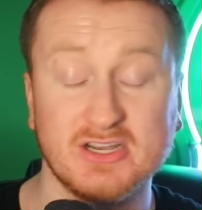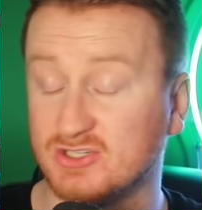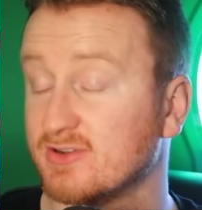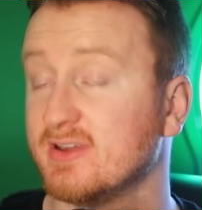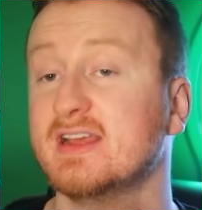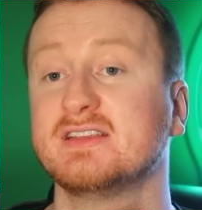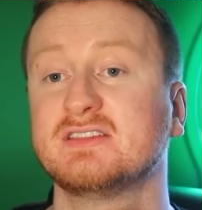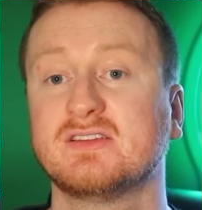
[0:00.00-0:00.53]

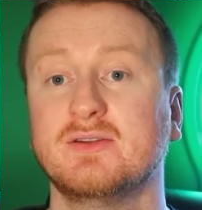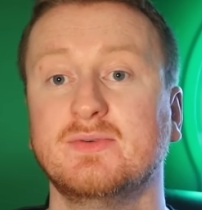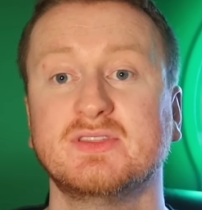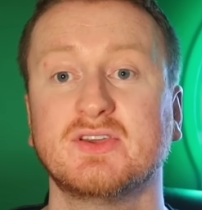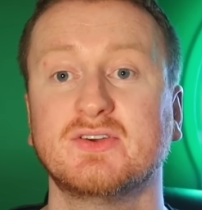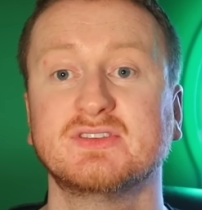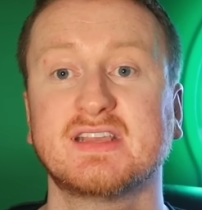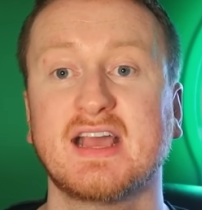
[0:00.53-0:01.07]
injury history
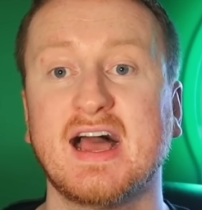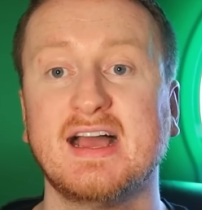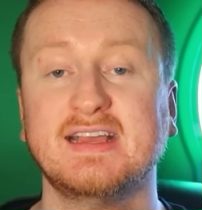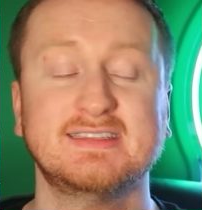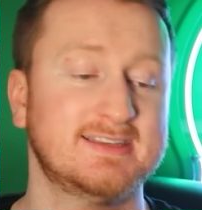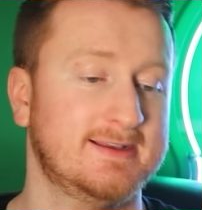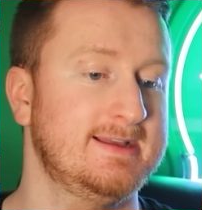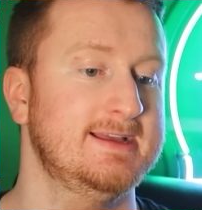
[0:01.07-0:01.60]
with those
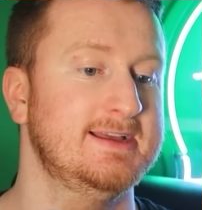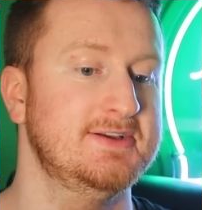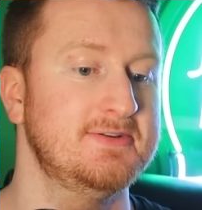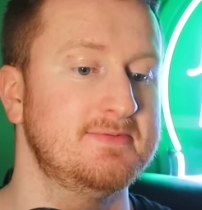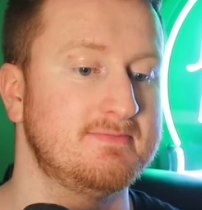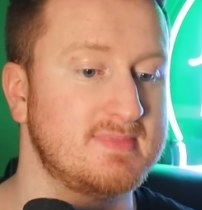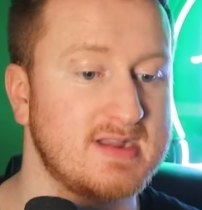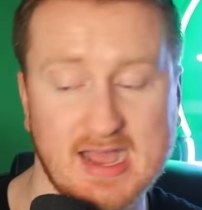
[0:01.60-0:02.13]
guys,
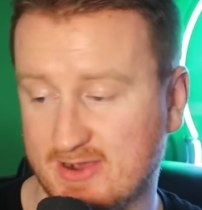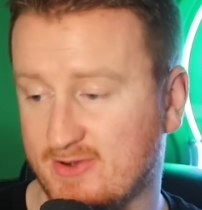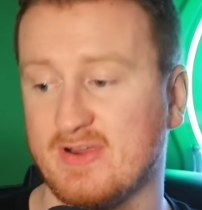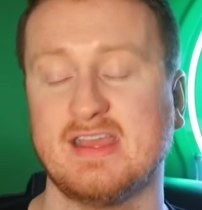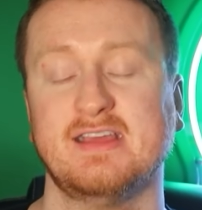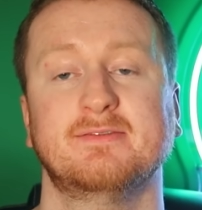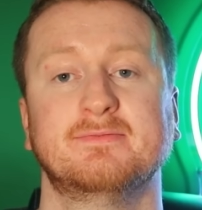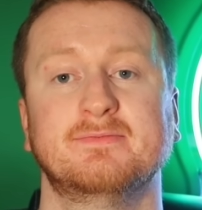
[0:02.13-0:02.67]
not
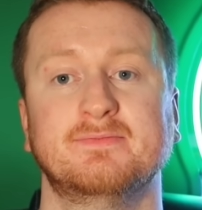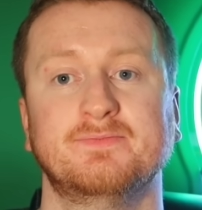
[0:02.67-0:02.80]
great.